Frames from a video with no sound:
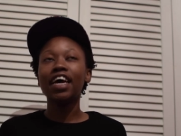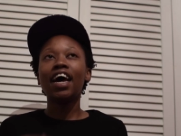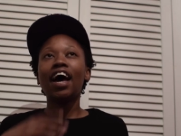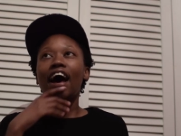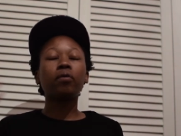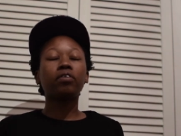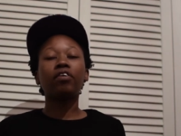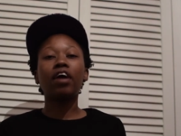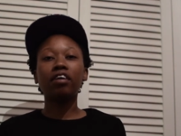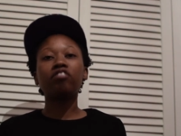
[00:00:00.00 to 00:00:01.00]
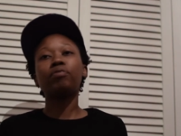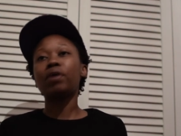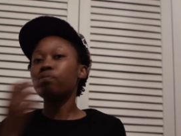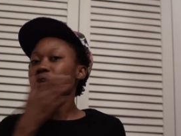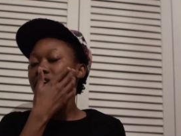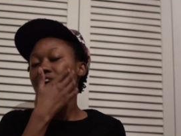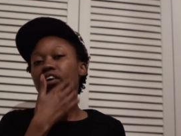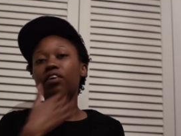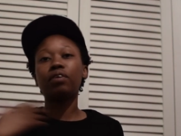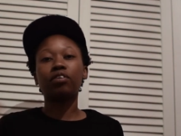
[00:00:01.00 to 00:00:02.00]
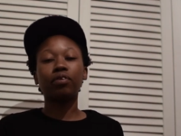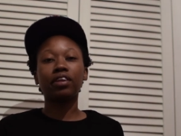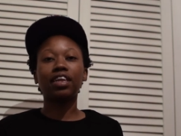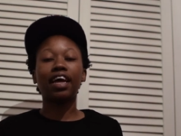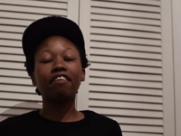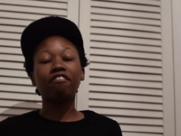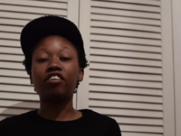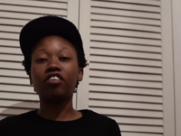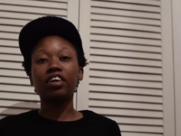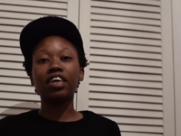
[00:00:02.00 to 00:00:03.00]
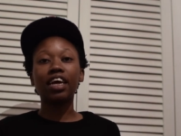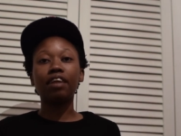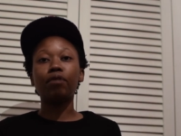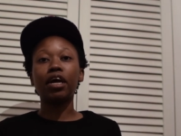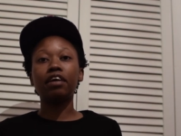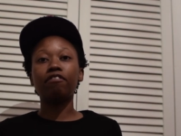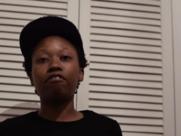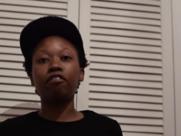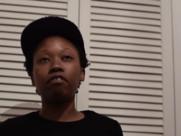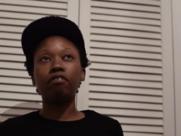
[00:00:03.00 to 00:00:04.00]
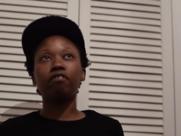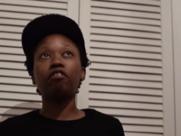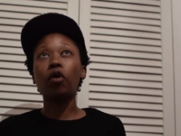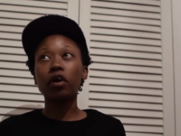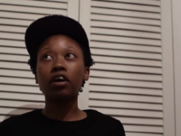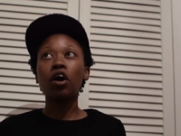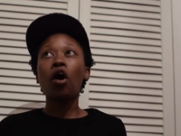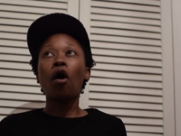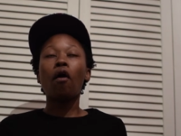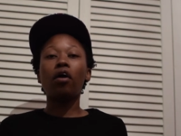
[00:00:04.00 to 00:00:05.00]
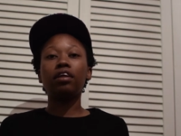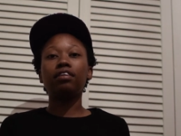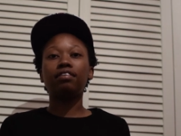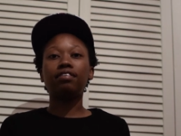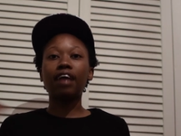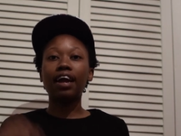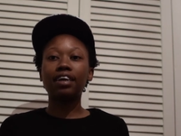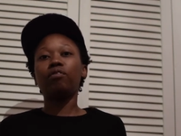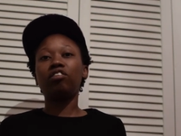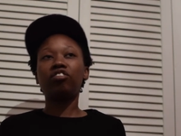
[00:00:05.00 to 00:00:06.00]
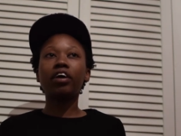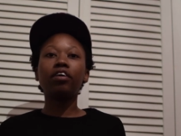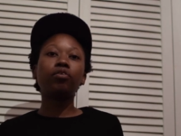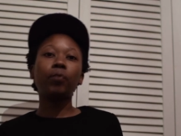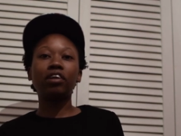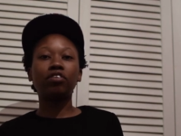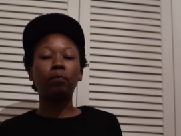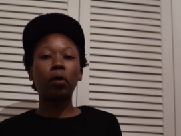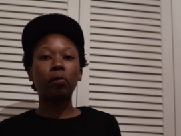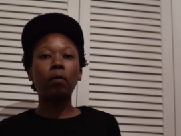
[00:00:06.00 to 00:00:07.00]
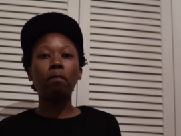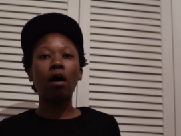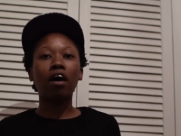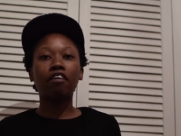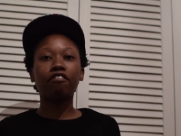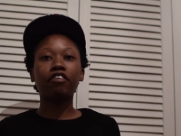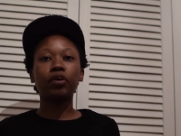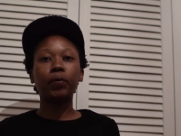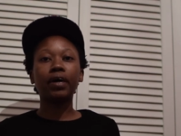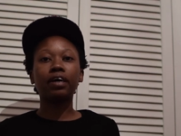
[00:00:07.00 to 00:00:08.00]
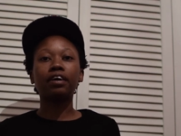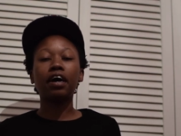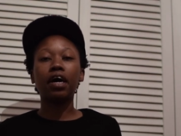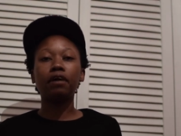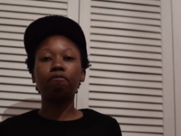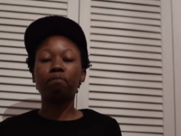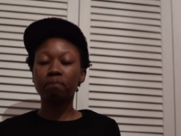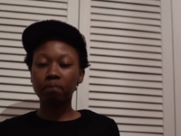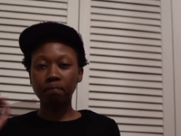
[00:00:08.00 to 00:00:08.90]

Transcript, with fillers: And we just walked um, around. She made me dinner, which was like featured in my vlog on Saturday. Chilled, went to Brockwell Park for a quick um